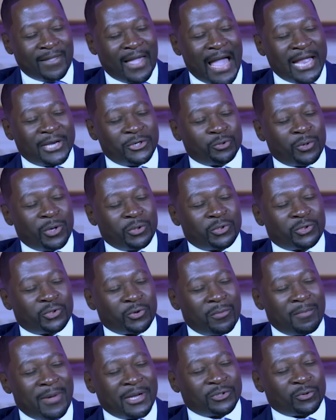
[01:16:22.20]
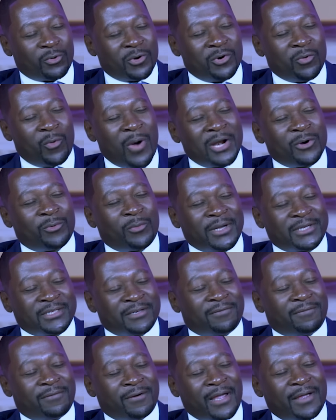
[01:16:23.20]
I dwelt so much on one question
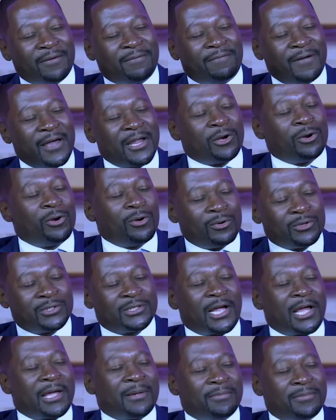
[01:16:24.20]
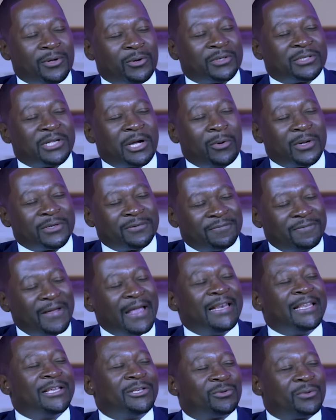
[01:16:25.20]
for a very long time because I was
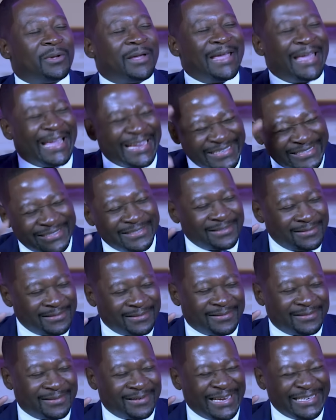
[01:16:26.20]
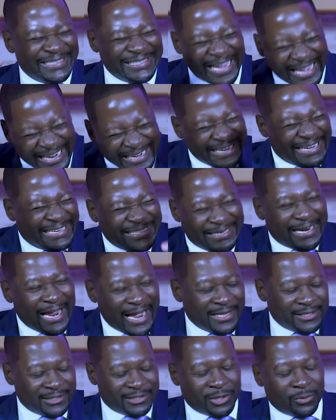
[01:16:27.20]
failing to get a direct
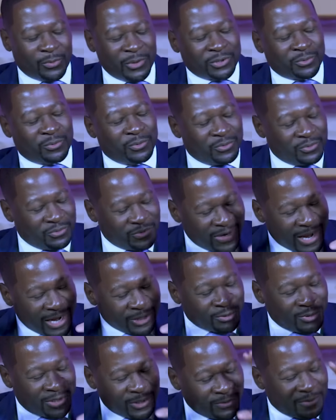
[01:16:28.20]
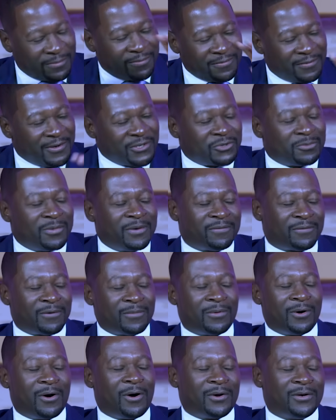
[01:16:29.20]
answer which could actually convince me
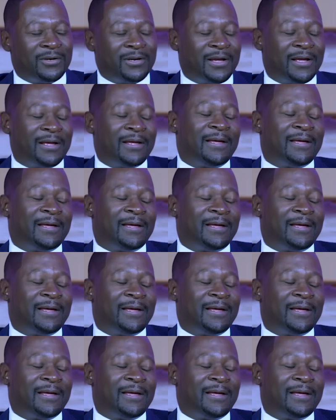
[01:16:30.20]
from God.